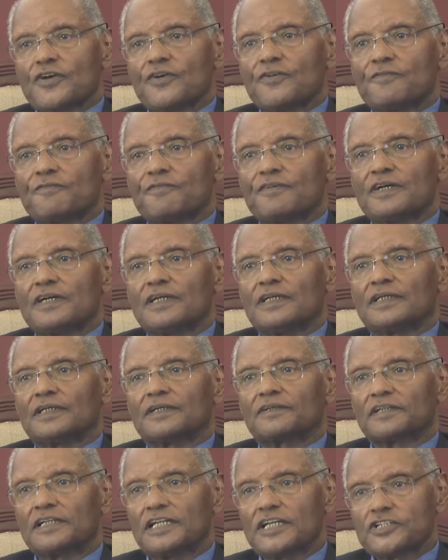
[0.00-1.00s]
of
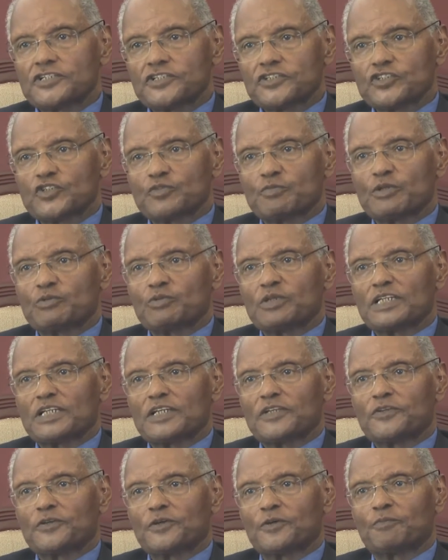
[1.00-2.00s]
relations between
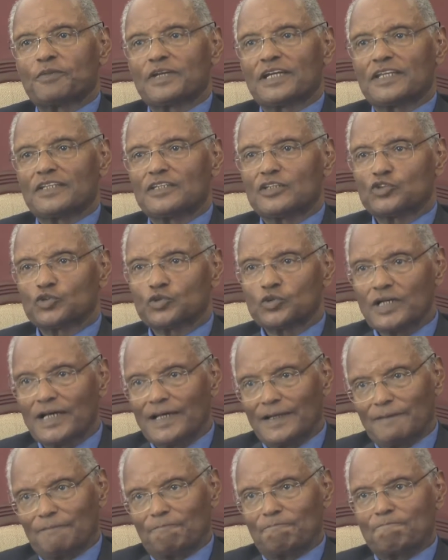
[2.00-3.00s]
Ethiopia and the
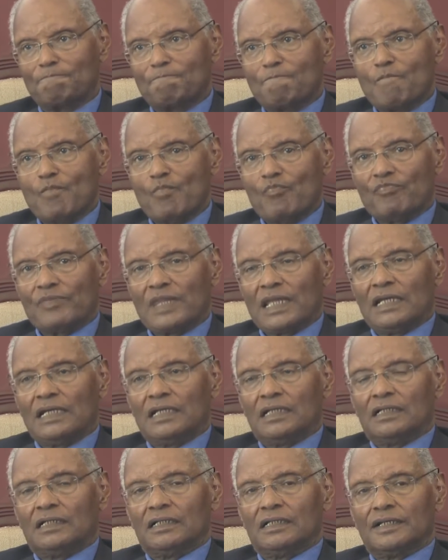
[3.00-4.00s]
Sudan,
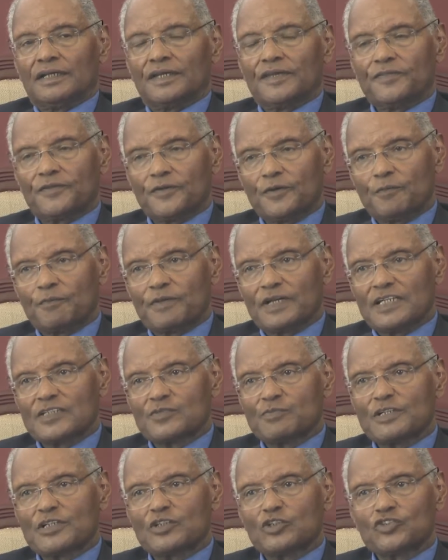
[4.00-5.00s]
Ethiopia has
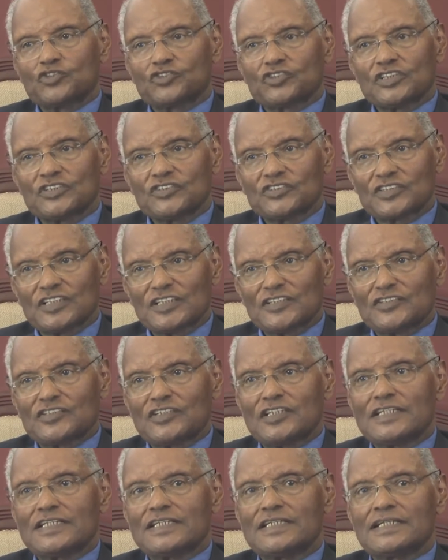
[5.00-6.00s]
been
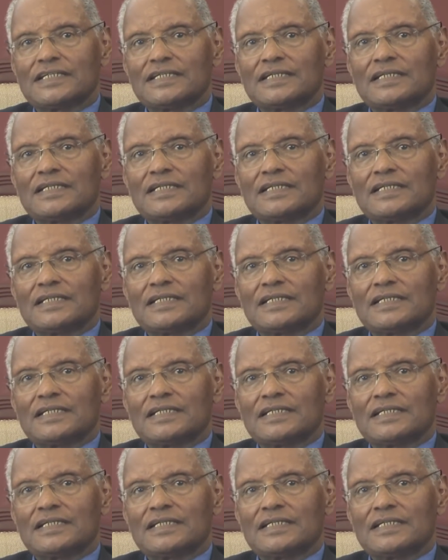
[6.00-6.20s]
consistently